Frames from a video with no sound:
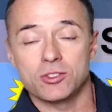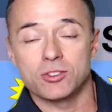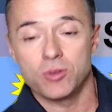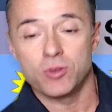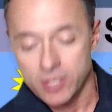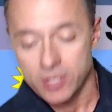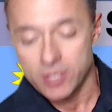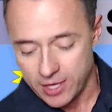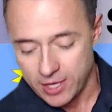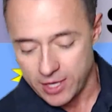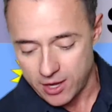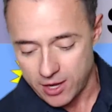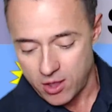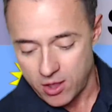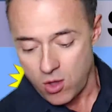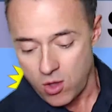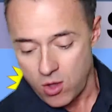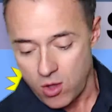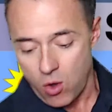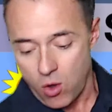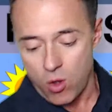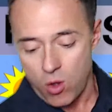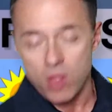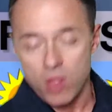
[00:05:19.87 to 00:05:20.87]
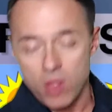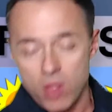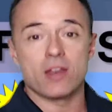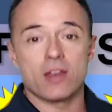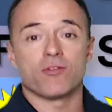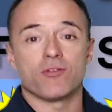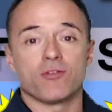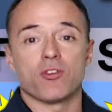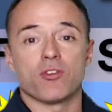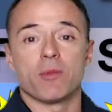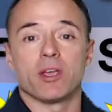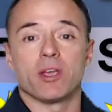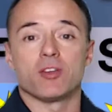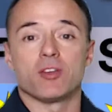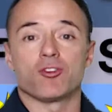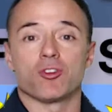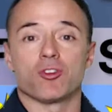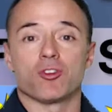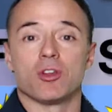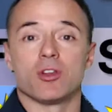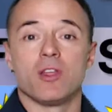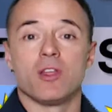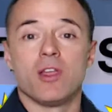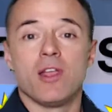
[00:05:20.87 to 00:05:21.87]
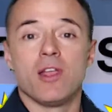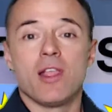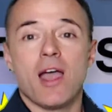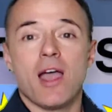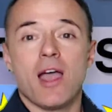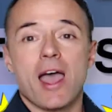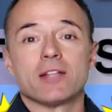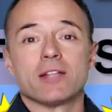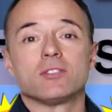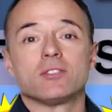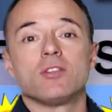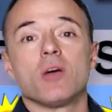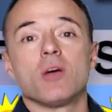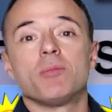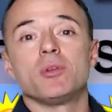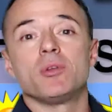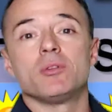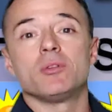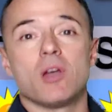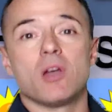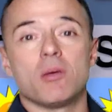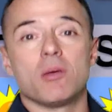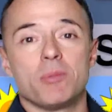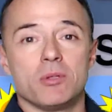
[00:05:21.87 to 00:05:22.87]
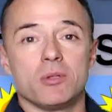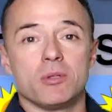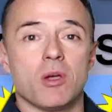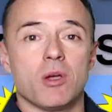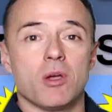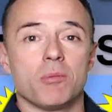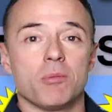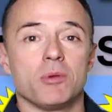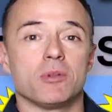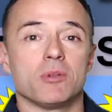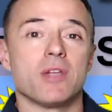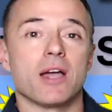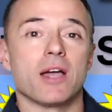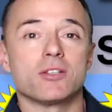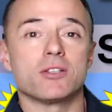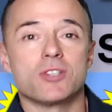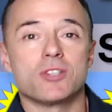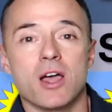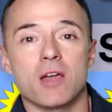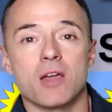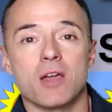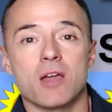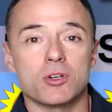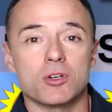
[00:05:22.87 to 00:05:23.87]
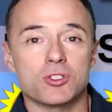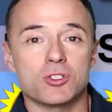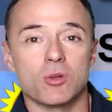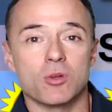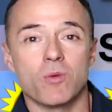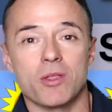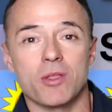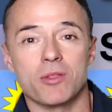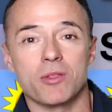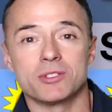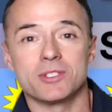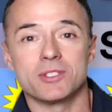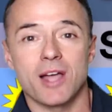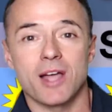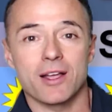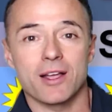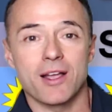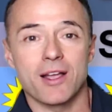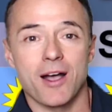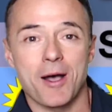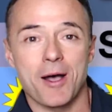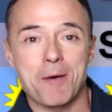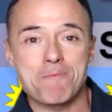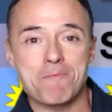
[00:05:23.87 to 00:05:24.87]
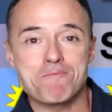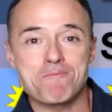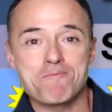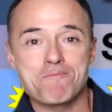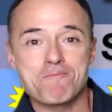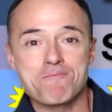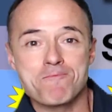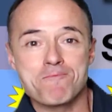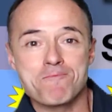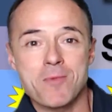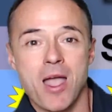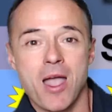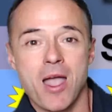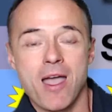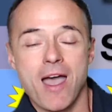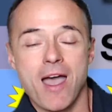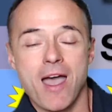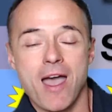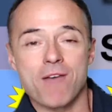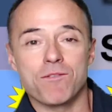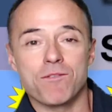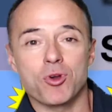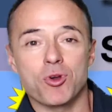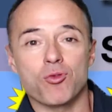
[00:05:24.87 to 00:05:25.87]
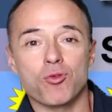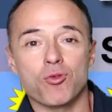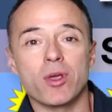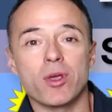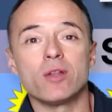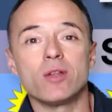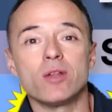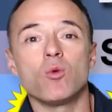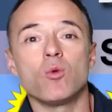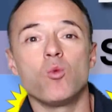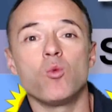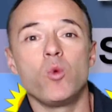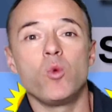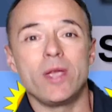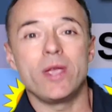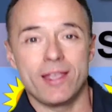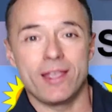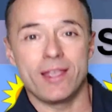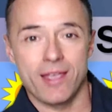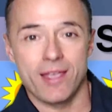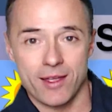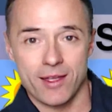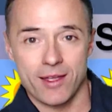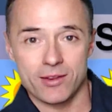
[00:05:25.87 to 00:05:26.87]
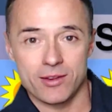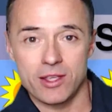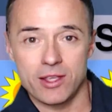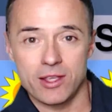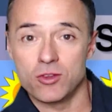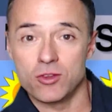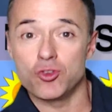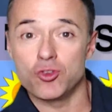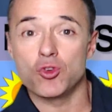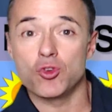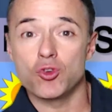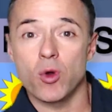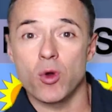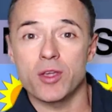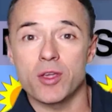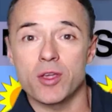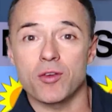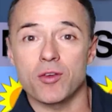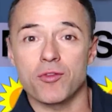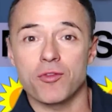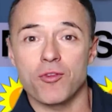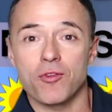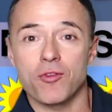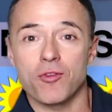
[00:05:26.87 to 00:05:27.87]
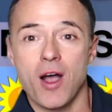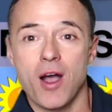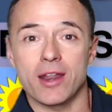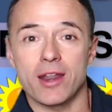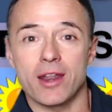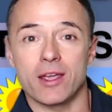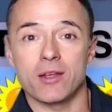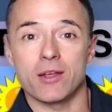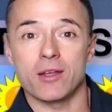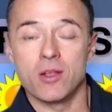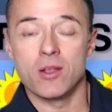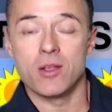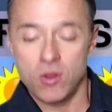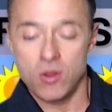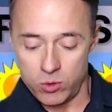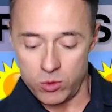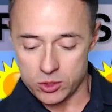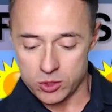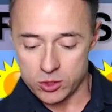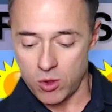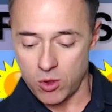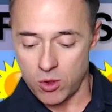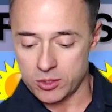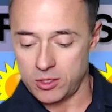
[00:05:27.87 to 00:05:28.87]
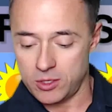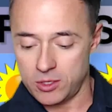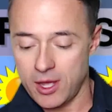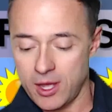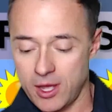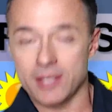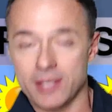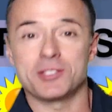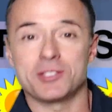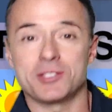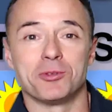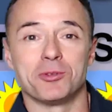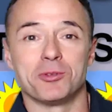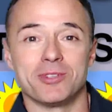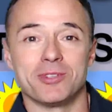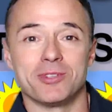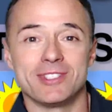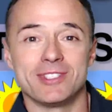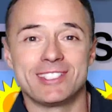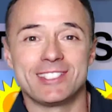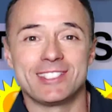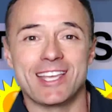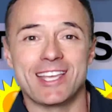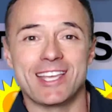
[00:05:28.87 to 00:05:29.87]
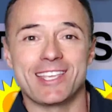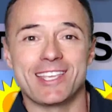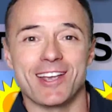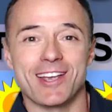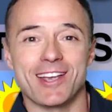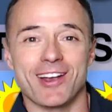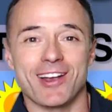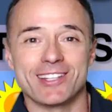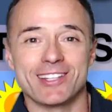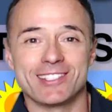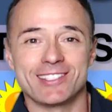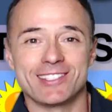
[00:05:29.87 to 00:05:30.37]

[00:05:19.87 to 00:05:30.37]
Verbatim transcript: you can get all that information at www.johnmarshallweather.com. Have a great weekend. Enjoy your Friday. We'll talk to you guys soon. Take care.